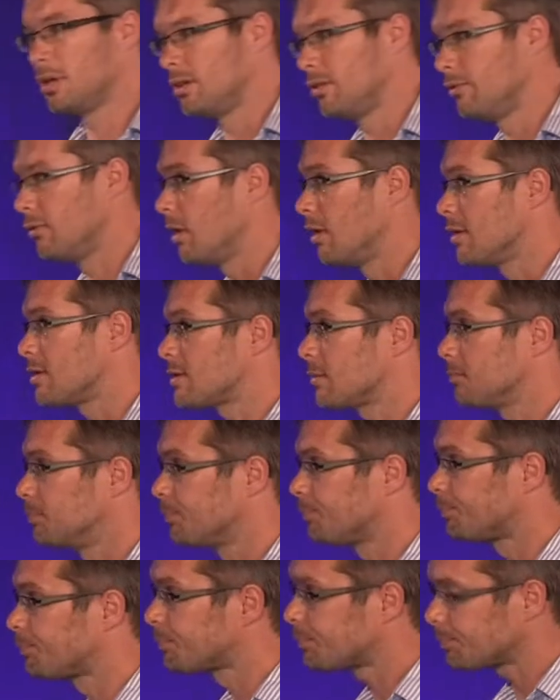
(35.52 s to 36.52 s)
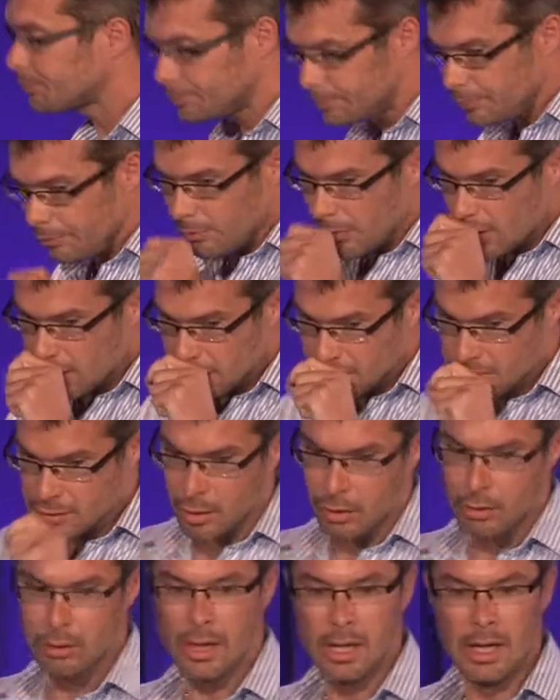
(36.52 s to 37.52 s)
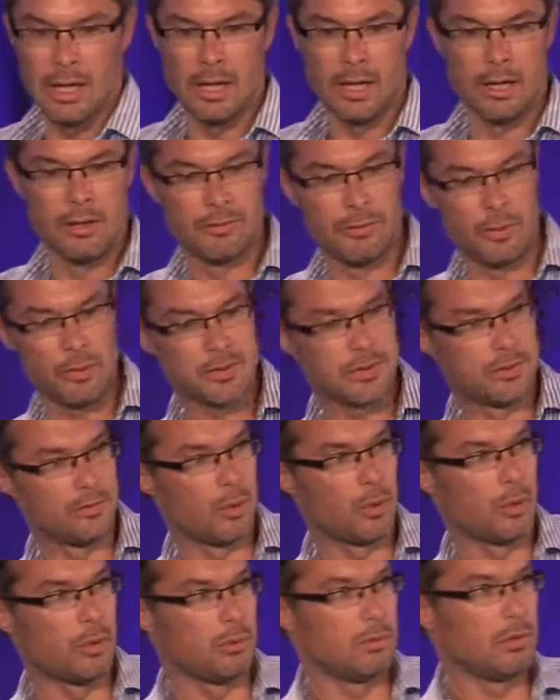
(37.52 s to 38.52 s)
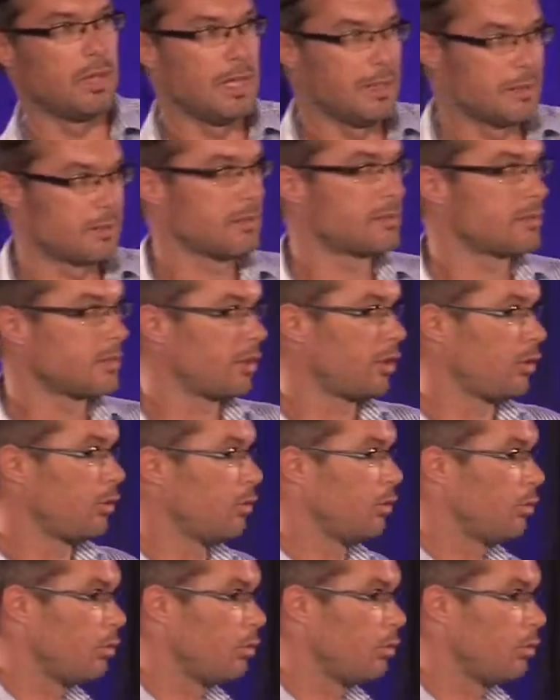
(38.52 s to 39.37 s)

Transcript: the device. So first of all, is it secure?